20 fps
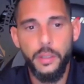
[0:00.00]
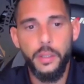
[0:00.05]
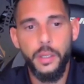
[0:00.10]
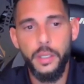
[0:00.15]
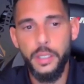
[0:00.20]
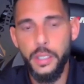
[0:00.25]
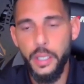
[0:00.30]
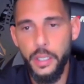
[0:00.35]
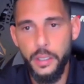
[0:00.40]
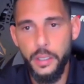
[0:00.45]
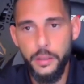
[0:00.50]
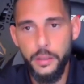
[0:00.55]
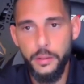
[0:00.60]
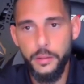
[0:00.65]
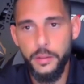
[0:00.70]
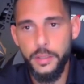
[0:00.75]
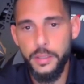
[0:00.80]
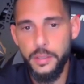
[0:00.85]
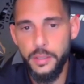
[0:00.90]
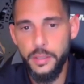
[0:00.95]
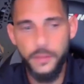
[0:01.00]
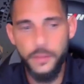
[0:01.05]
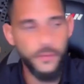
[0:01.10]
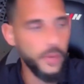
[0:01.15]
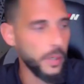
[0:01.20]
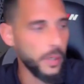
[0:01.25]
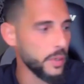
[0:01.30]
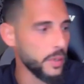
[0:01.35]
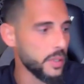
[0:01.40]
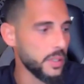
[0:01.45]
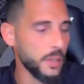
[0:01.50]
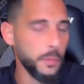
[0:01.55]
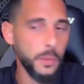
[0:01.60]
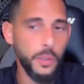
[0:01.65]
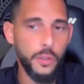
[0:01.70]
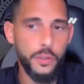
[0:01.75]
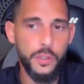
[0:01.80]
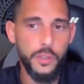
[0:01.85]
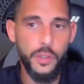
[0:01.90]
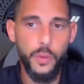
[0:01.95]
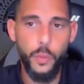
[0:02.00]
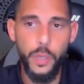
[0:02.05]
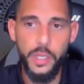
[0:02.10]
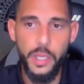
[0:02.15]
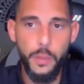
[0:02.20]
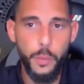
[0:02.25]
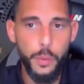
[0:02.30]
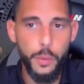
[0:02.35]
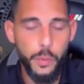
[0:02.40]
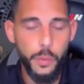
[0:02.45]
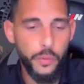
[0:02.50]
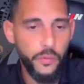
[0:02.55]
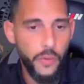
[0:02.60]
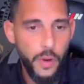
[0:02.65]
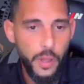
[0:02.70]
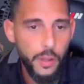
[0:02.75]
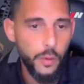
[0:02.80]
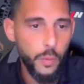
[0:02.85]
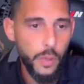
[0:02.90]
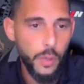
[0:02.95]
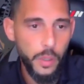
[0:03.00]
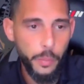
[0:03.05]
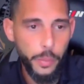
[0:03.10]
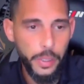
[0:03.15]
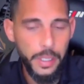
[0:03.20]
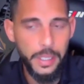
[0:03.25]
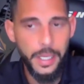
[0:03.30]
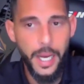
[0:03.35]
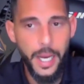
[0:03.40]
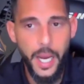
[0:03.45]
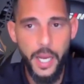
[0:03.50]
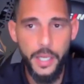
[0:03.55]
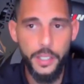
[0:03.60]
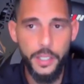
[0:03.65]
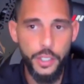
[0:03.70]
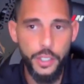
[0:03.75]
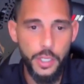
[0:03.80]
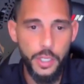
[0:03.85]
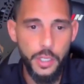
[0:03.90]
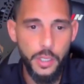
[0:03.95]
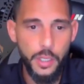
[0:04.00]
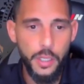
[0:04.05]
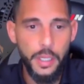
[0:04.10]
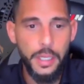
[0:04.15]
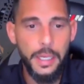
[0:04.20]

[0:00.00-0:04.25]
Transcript: Again, it's very similar to the way that we would follow up in IG